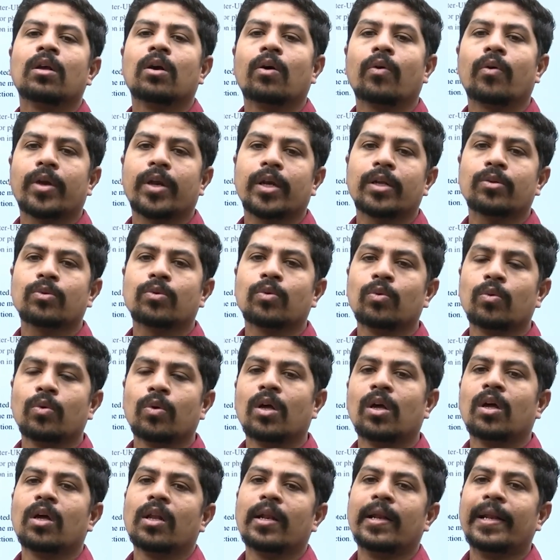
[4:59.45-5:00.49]
okay, to
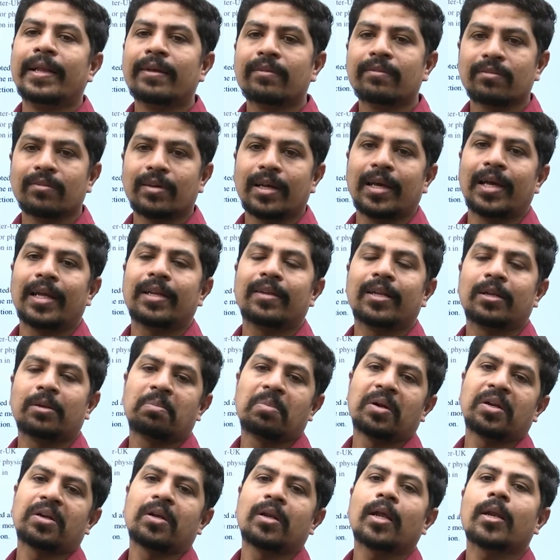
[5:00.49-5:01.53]
live at that
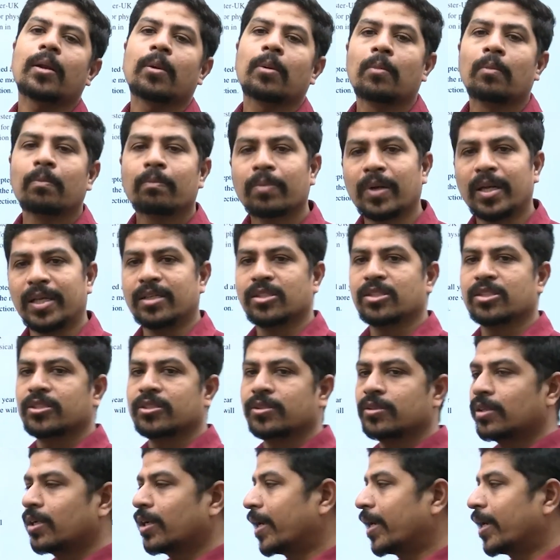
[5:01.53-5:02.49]
particular place,